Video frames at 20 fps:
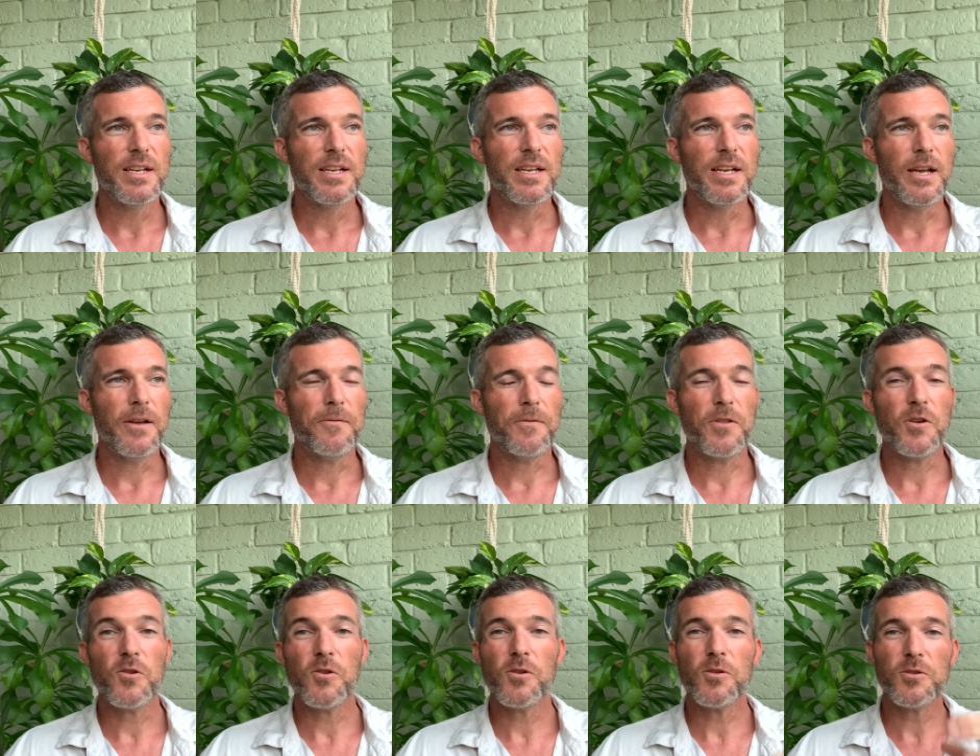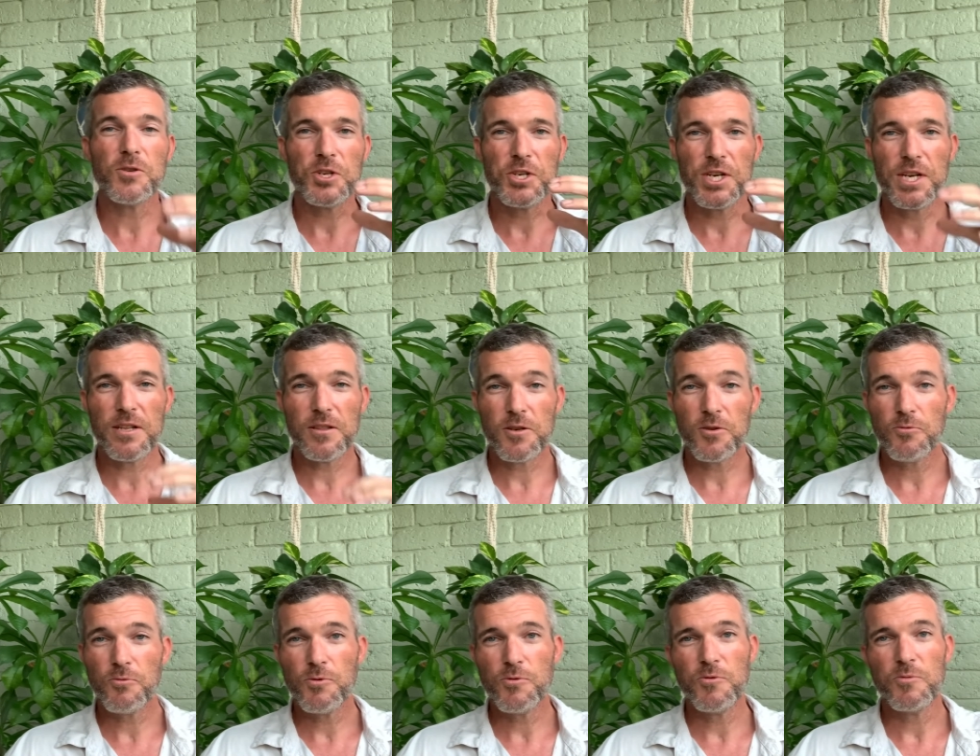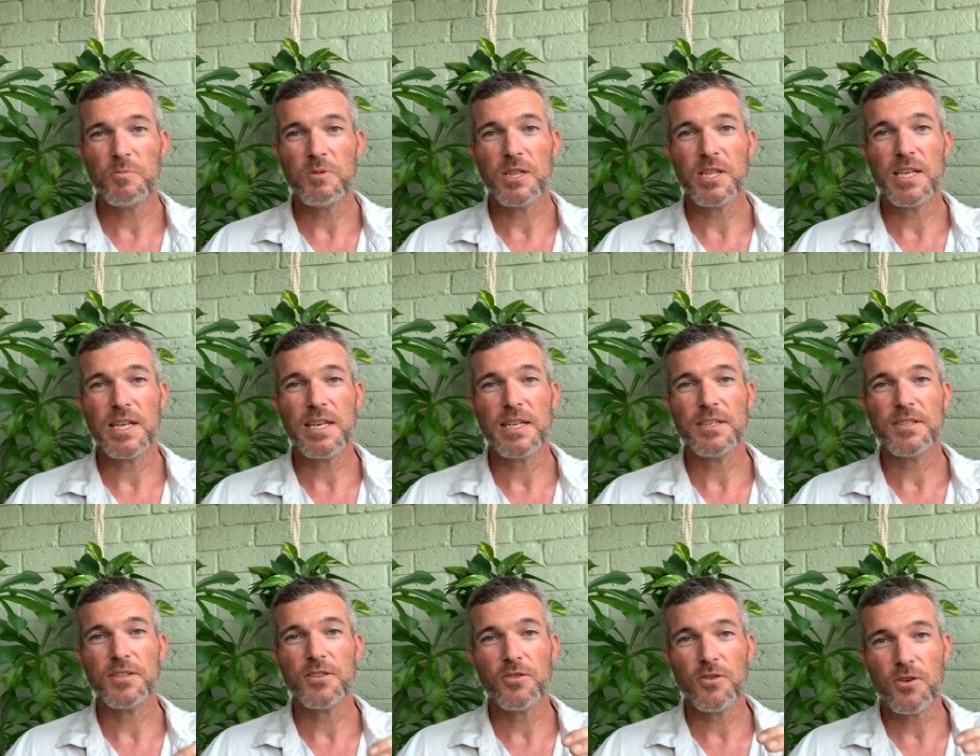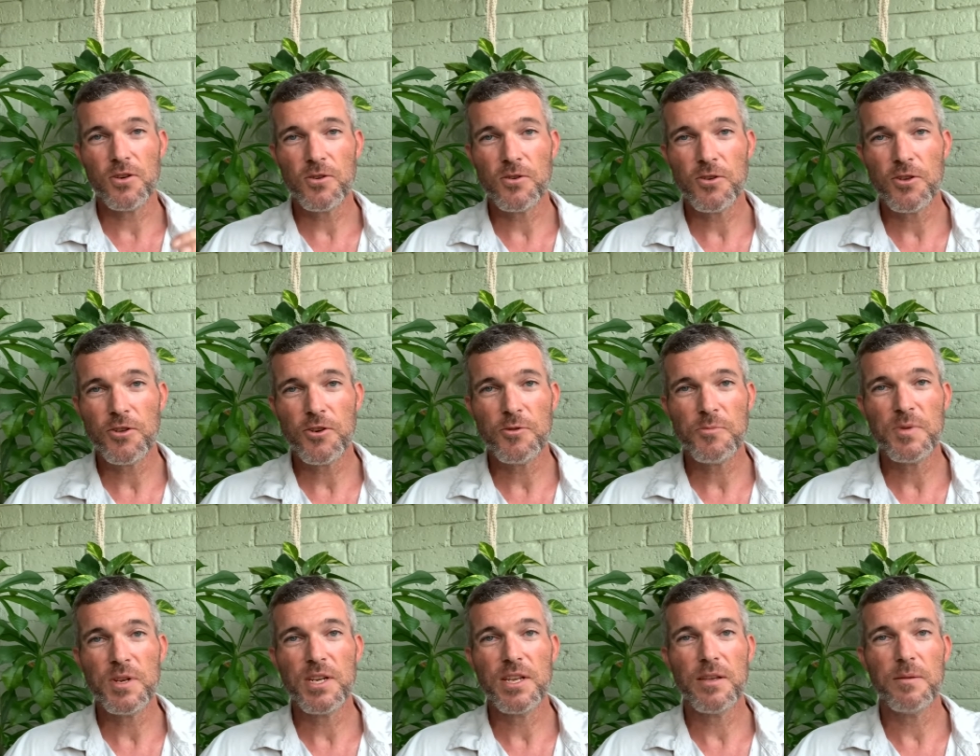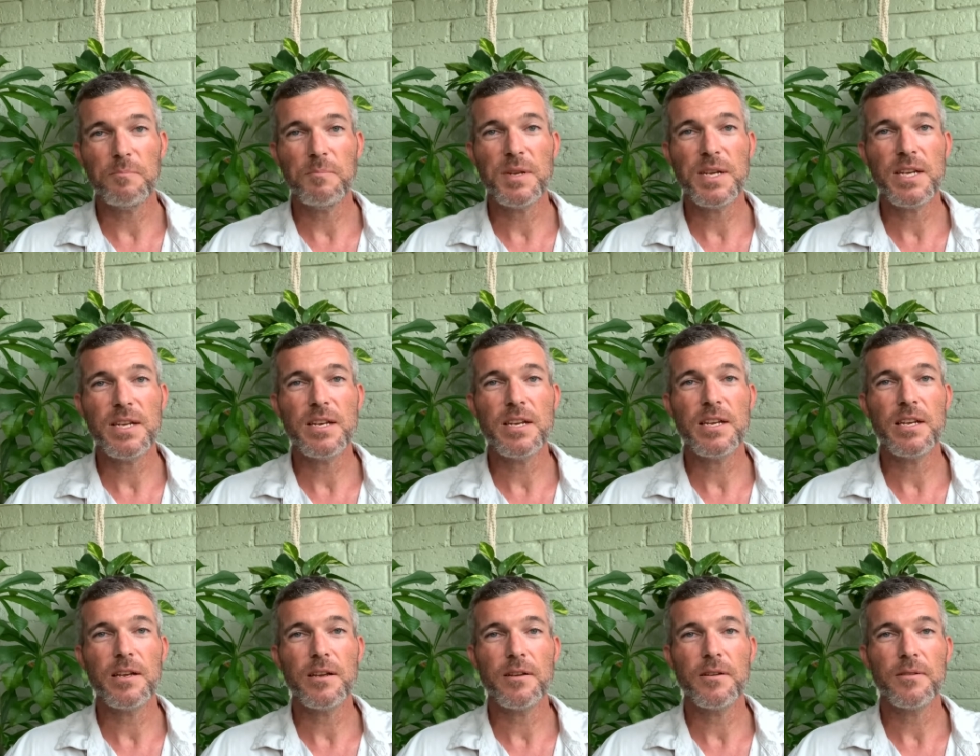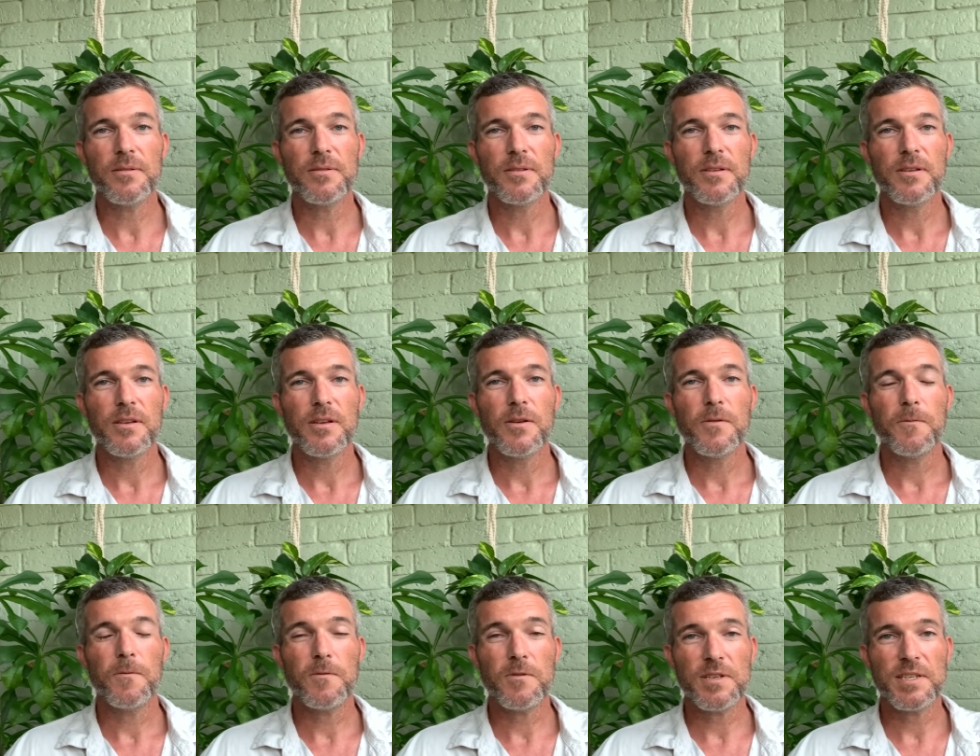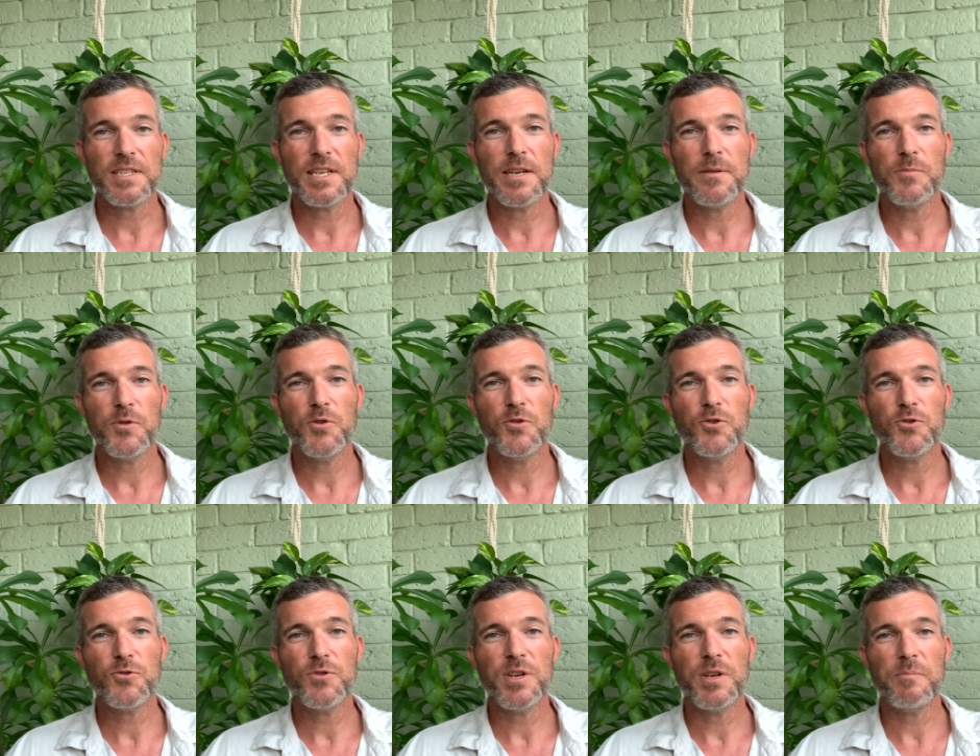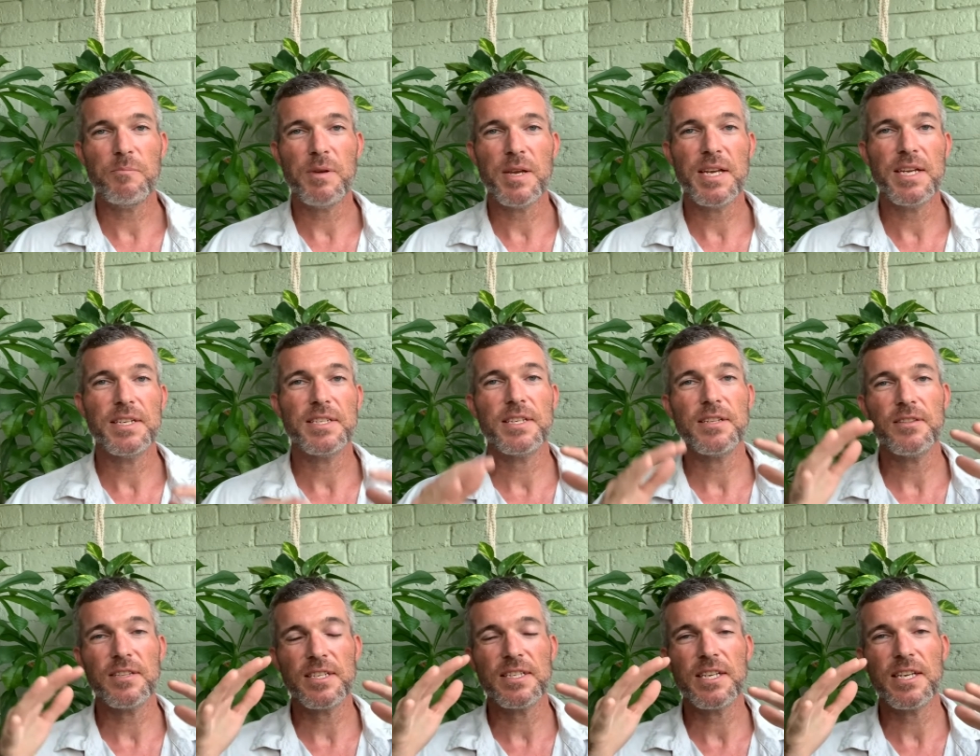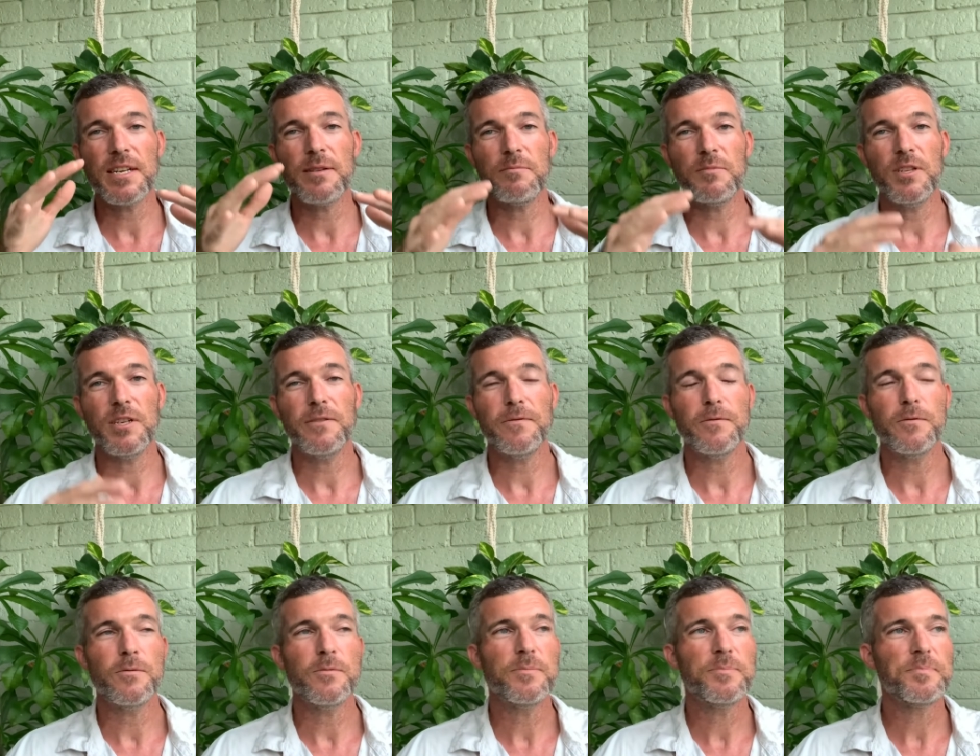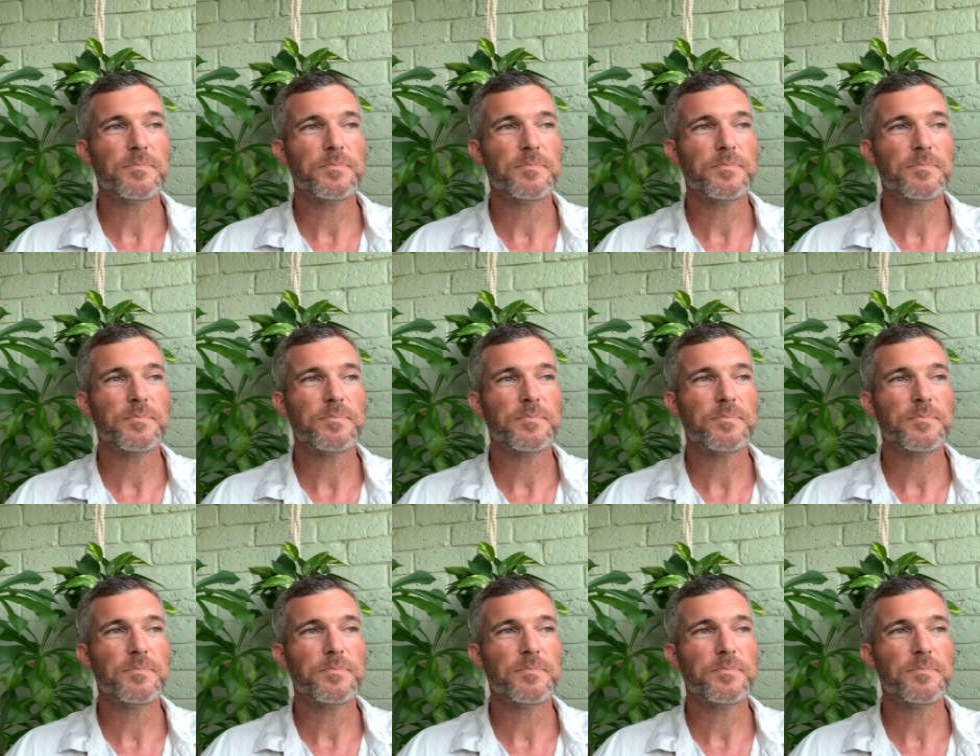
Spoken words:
if they're all shallow root plants, they're all going to be competing for the same nutrient base at the same level.